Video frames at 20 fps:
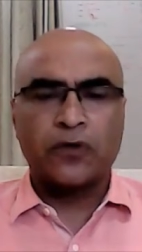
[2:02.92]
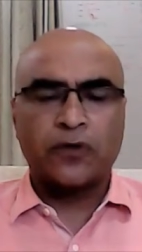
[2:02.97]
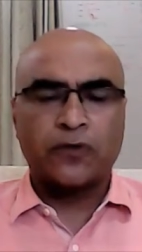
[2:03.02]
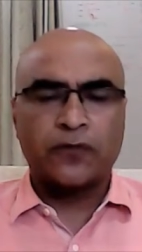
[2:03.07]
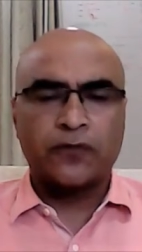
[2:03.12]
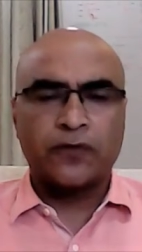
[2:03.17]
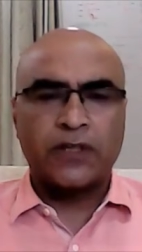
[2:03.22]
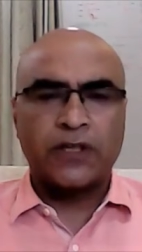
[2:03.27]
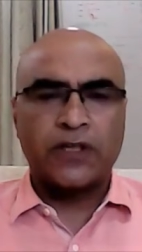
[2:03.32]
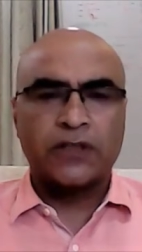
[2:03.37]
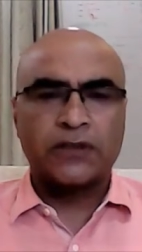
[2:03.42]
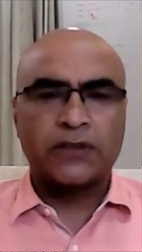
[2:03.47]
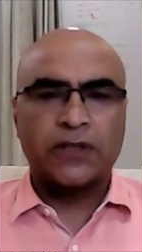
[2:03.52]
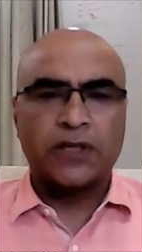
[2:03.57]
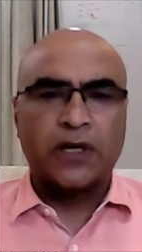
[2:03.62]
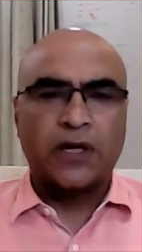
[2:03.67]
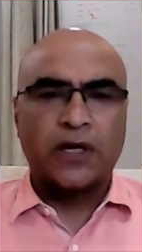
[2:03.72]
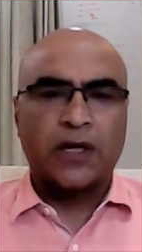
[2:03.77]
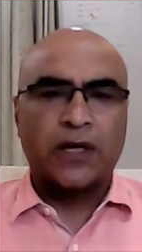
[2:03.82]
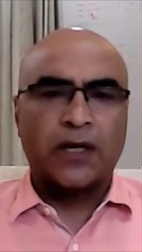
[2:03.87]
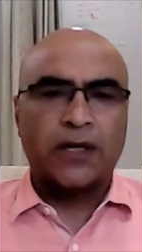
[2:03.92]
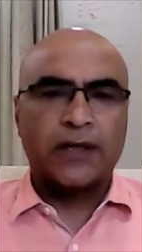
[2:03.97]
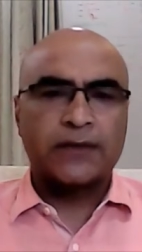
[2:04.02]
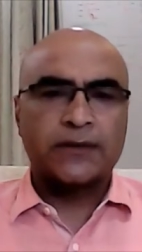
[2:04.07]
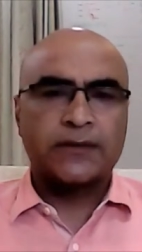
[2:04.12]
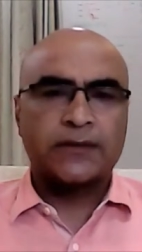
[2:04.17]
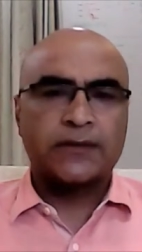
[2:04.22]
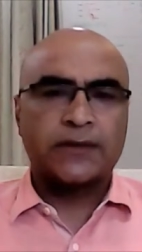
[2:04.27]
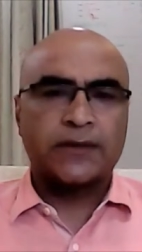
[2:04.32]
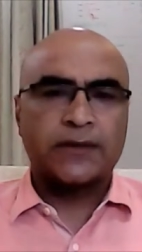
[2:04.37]
of these
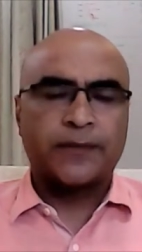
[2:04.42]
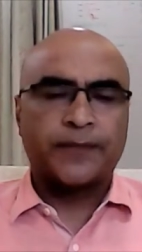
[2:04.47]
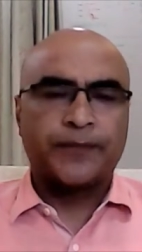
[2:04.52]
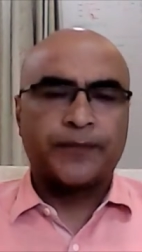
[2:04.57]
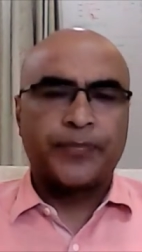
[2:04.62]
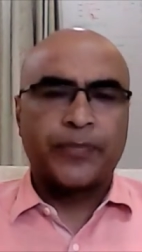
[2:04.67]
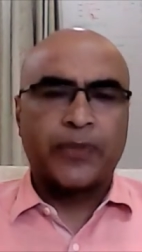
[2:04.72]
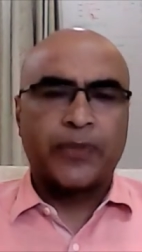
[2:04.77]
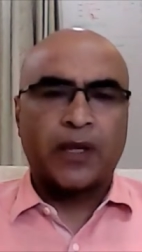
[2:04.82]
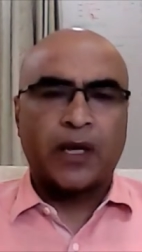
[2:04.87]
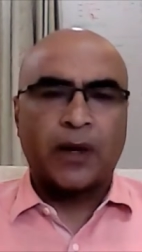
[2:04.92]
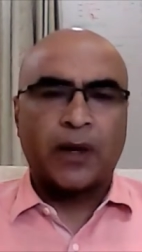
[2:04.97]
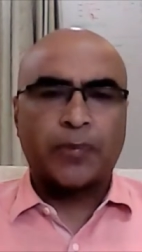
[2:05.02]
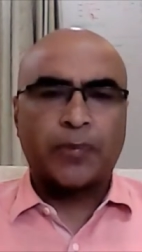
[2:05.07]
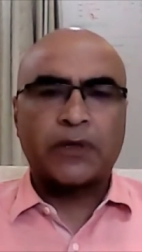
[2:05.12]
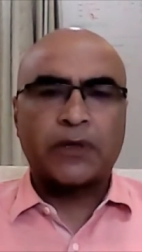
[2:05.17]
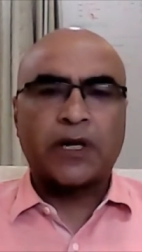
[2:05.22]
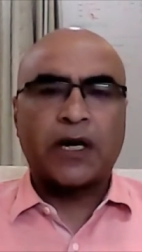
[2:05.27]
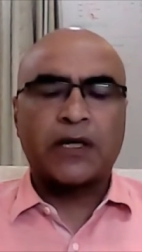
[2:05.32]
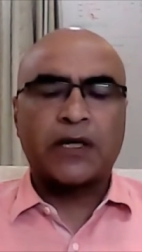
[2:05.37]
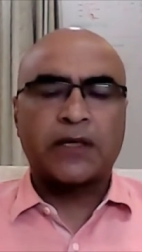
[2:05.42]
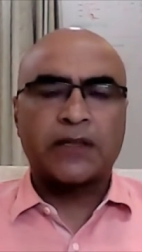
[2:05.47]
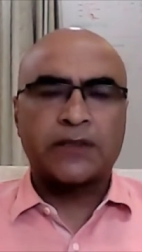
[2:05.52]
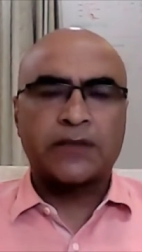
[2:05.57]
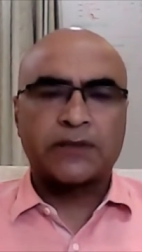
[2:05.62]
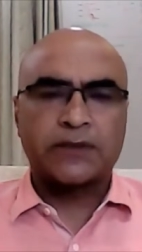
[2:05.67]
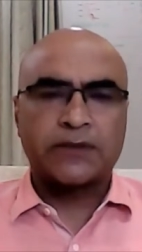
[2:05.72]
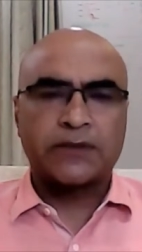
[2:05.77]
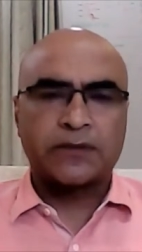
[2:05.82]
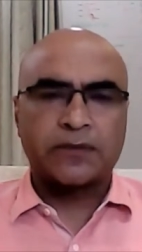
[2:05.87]
is
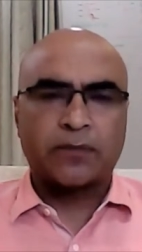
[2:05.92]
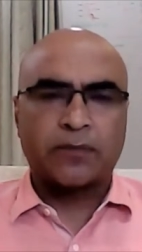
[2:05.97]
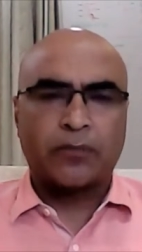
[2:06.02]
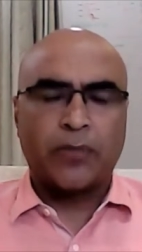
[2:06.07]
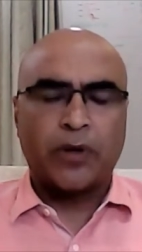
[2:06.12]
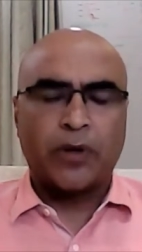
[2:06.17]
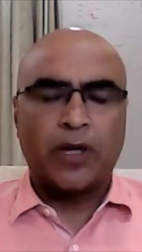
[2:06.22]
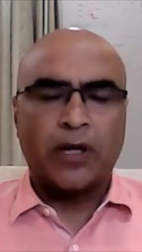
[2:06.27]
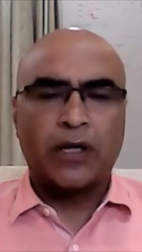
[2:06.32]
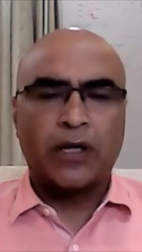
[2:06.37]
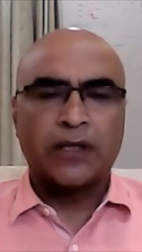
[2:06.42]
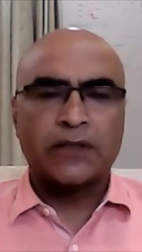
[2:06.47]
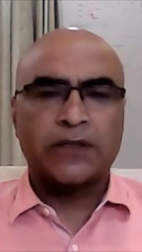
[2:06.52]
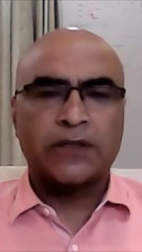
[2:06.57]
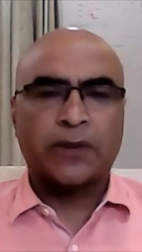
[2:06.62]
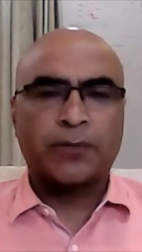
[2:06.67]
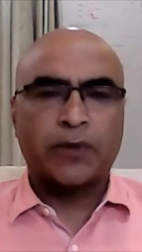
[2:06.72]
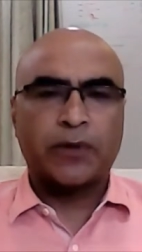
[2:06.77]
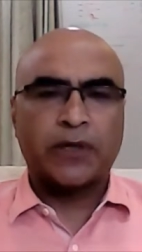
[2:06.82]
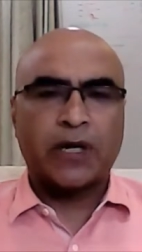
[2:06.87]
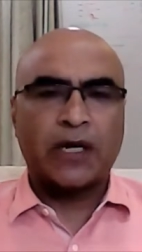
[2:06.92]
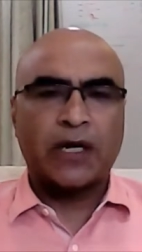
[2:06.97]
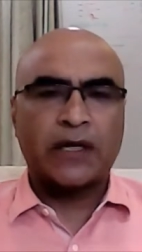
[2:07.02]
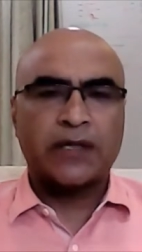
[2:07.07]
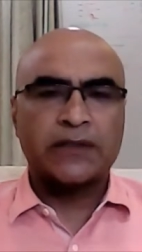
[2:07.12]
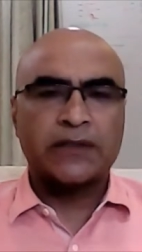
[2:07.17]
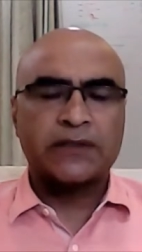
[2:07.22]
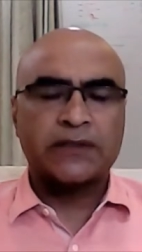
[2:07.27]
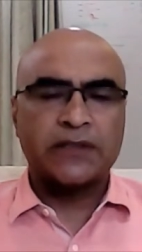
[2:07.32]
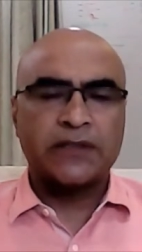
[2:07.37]
hepatitis. Main is
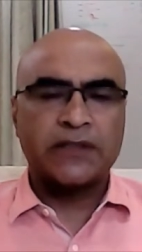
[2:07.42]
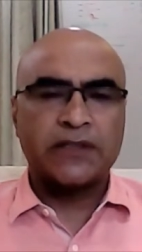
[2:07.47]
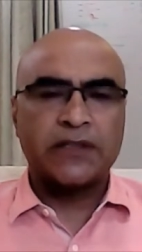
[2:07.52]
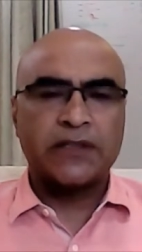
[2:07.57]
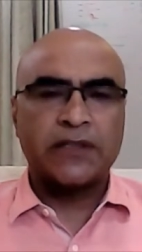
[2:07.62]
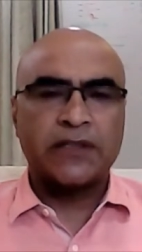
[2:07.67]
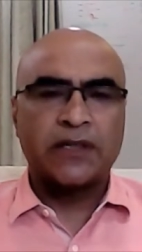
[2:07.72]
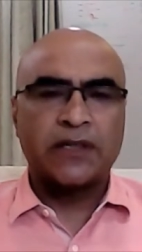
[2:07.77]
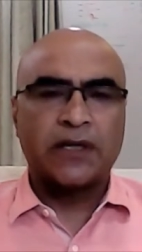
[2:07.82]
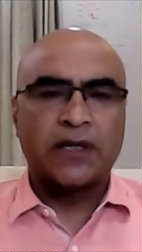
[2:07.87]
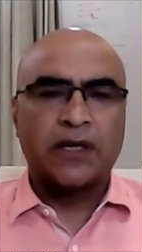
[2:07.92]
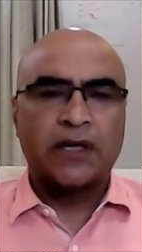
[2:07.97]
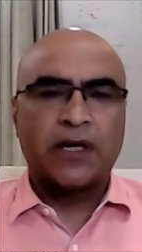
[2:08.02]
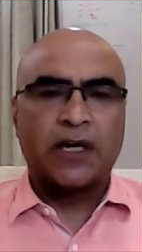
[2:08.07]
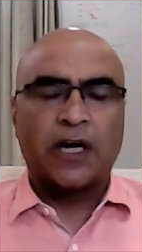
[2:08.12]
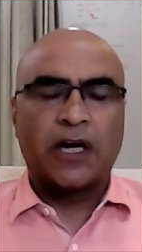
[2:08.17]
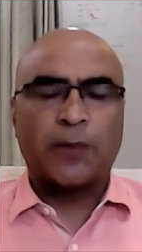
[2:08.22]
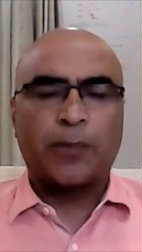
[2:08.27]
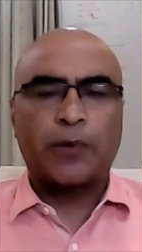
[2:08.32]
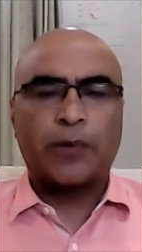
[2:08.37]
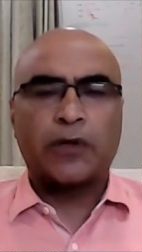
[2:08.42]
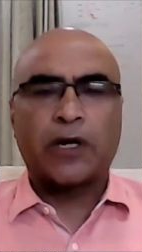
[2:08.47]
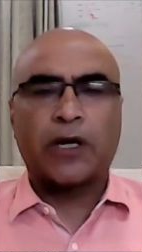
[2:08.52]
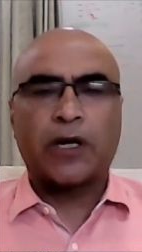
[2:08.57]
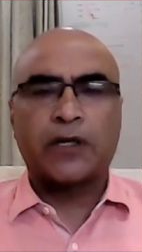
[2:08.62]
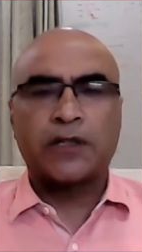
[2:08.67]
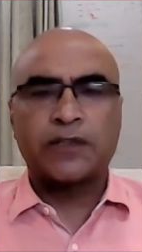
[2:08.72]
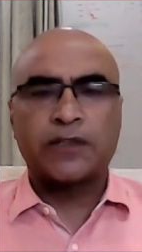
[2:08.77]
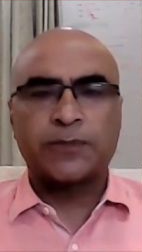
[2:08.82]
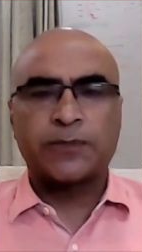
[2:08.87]
hepatitis C,
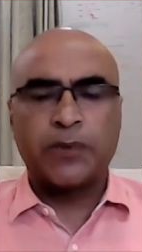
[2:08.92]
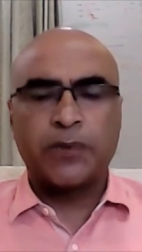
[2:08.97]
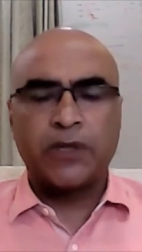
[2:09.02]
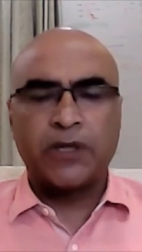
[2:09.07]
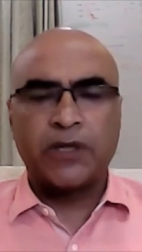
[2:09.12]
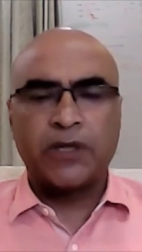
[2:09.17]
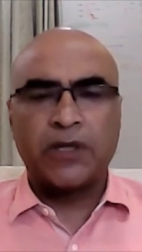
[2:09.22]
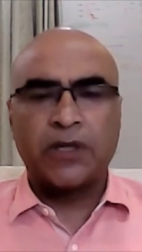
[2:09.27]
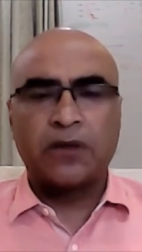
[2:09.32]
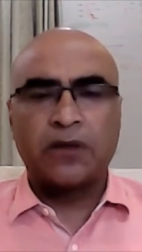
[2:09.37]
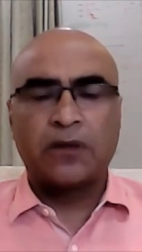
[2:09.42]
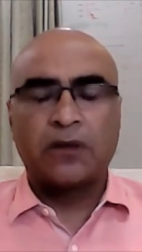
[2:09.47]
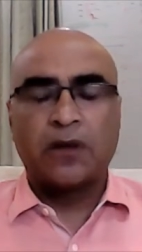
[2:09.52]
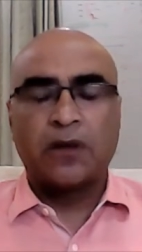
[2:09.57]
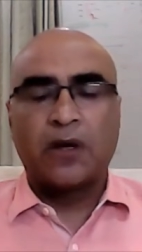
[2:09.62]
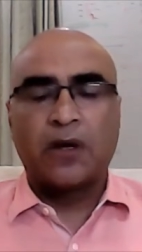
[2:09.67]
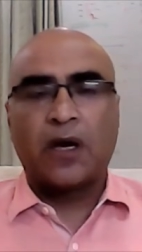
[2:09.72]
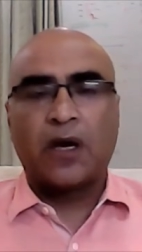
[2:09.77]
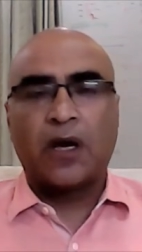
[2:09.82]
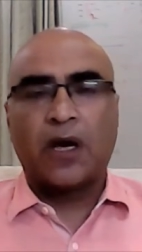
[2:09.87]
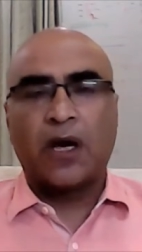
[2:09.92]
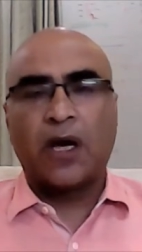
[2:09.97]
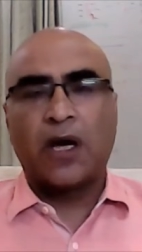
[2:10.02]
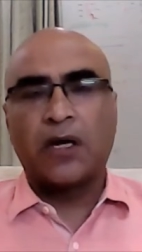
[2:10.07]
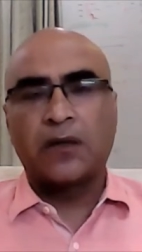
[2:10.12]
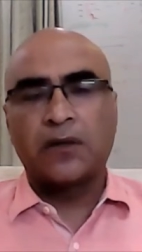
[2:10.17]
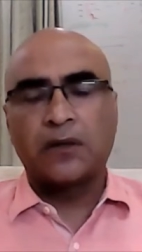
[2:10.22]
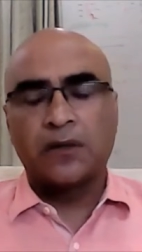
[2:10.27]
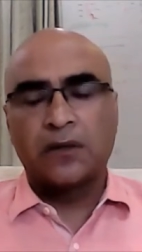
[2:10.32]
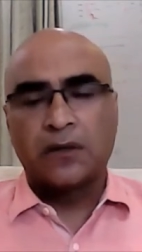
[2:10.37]
hepatitis B,
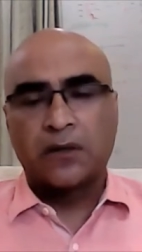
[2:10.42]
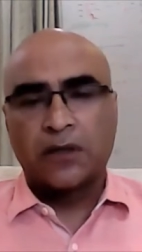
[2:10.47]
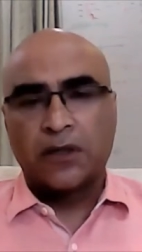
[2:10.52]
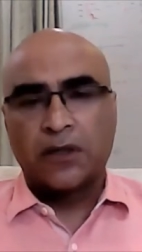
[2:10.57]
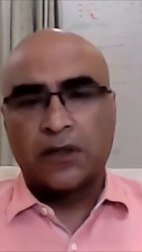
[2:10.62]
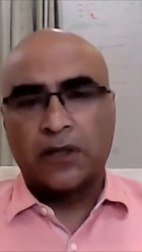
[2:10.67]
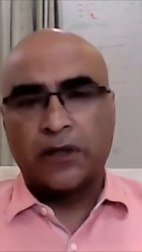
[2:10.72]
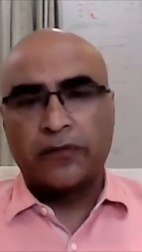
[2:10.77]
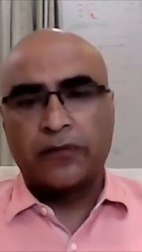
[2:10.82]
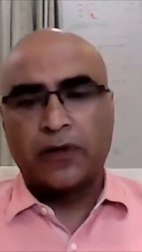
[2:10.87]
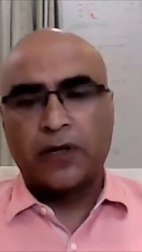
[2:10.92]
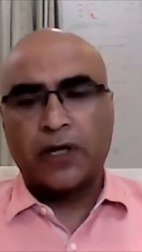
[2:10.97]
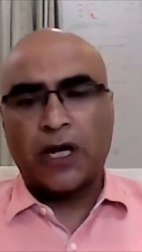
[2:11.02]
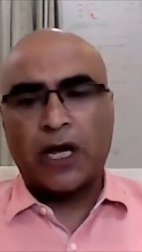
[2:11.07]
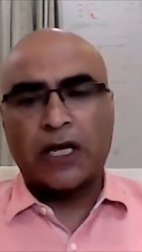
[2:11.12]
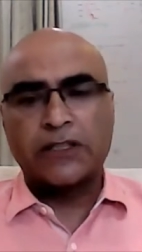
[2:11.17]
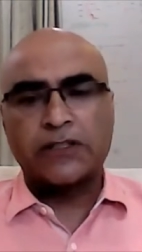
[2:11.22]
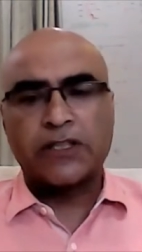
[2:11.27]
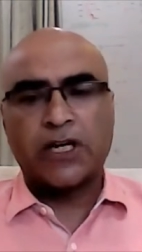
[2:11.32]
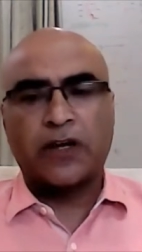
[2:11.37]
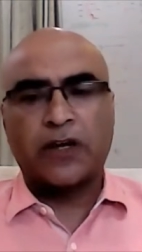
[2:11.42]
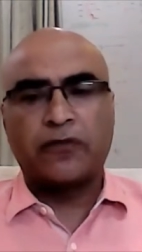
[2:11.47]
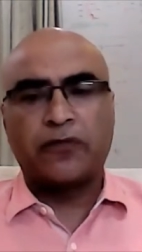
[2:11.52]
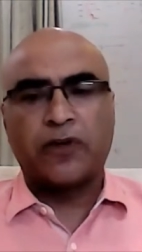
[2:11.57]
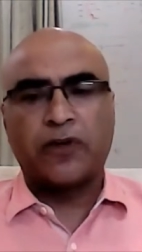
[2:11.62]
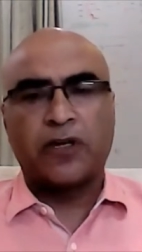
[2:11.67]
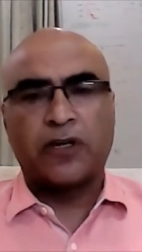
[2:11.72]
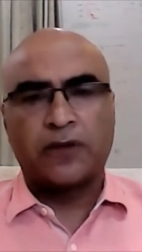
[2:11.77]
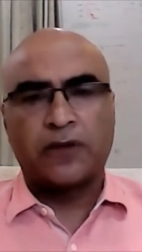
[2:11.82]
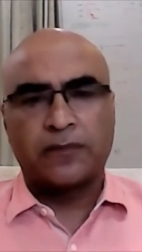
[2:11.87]
and even
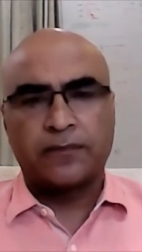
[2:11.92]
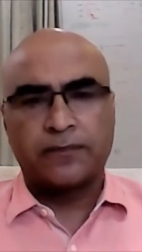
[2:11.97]
HIV.